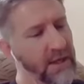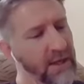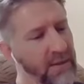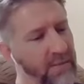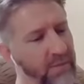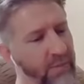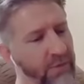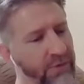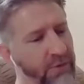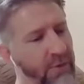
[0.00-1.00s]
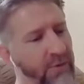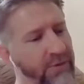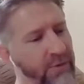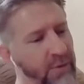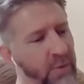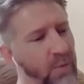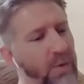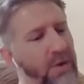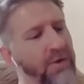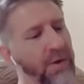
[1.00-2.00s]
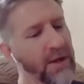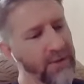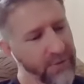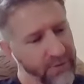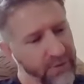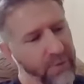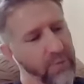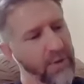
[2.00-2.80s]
um, so so what other kinds of just